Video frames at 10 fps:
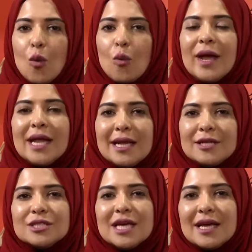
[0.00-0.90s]
we need
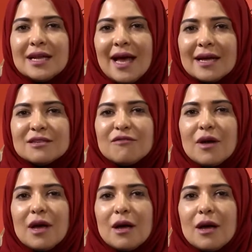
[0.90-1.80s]
to take an active
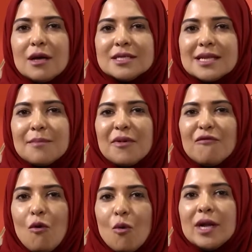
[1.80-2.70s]
uh, step
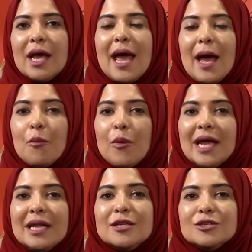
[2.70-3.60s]
forward and we
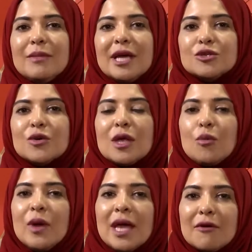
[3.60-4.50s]
need to make sure that
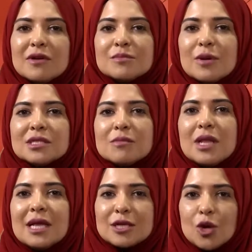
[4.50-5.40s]
we are responsible
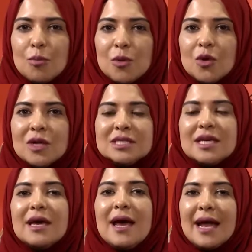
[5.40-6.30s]
as a
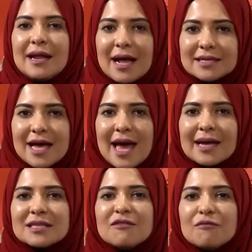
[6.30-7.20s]
community and as
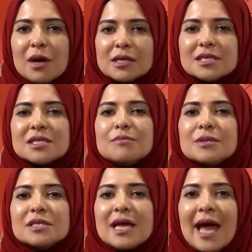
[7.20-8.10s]
active
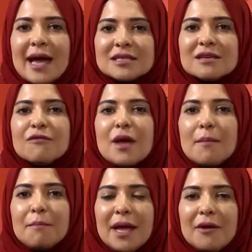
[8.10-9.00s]
participants, active
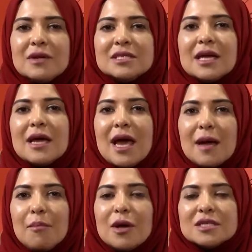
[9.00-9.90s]
parenting
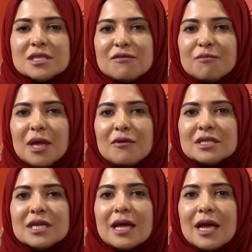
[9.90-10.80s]
and positive
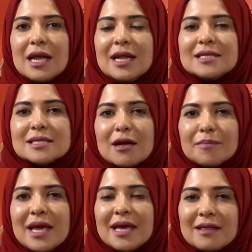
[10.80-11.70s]
parenting. Let's start
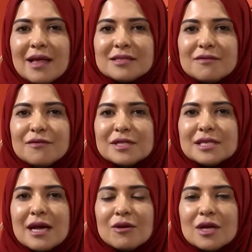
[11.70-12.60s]
making that difference
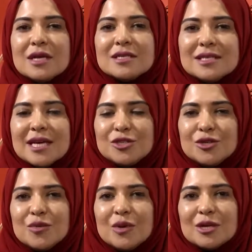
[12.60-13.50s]
now. Stay
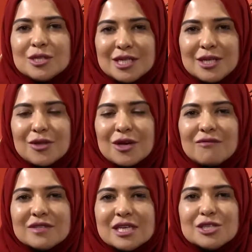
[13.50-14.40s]
tuned. We'll continue the
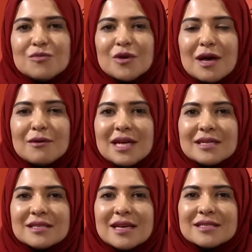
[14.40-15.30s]
conversation with our
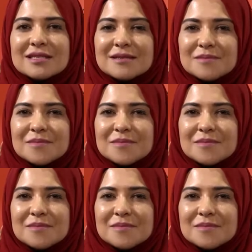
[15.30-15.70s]
next guest.